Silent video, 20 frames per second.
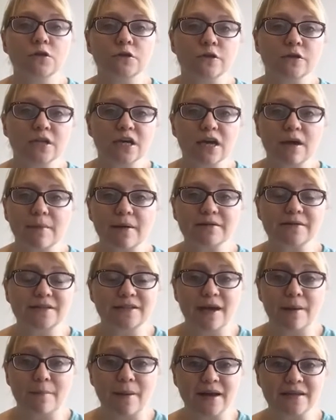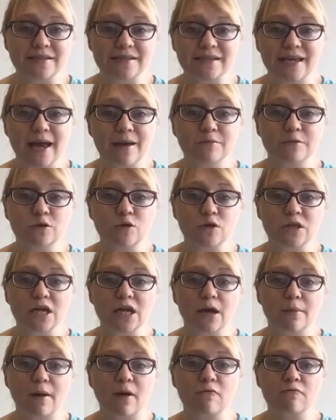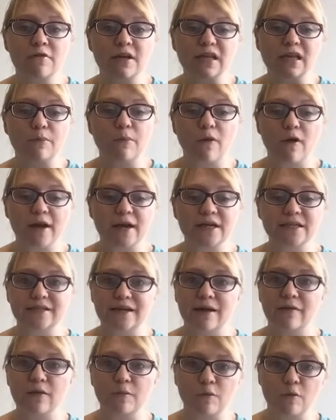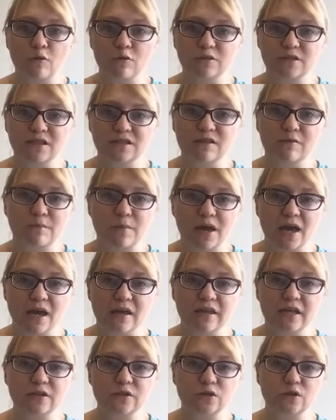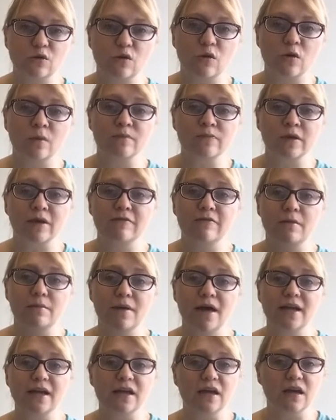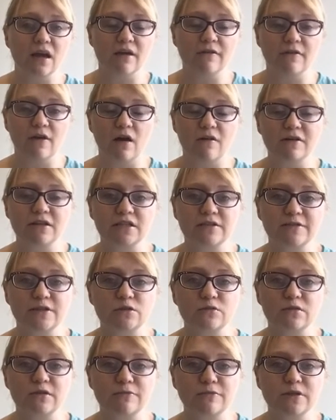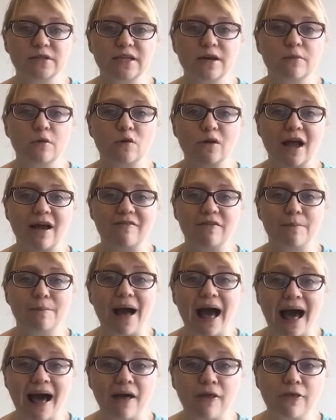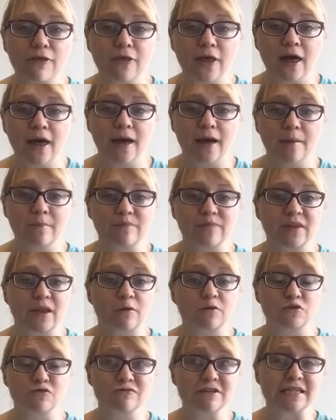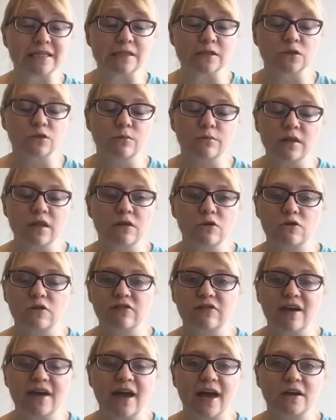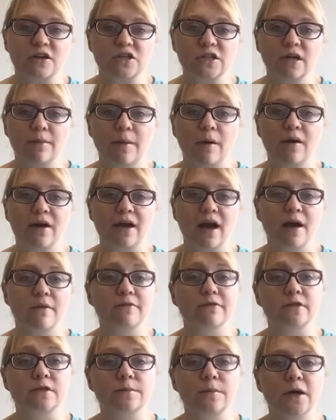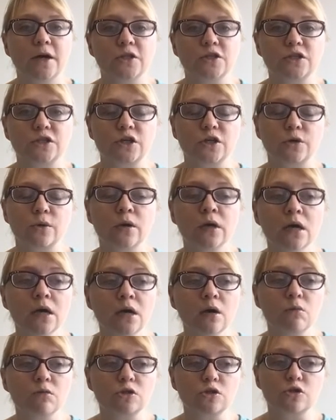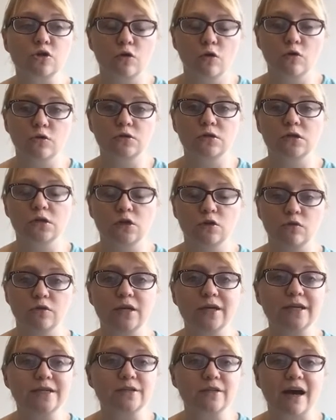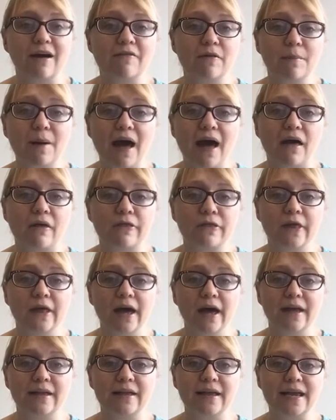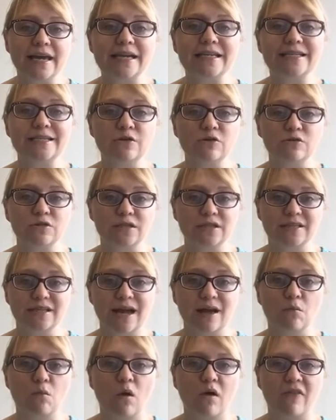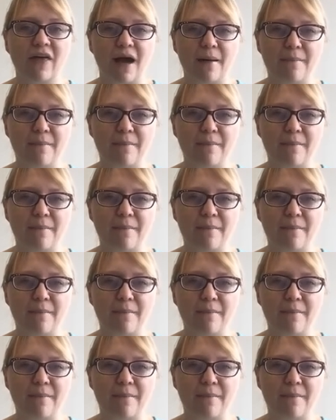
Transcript: Also think about step by step. So think about really breaking down the process of bathing. So for many of our individuals, if we say we're going to have a bath, and I was reading something the other day actually about a guy with Asperger's who was told, you know, you need to have a bath, and he didn't understand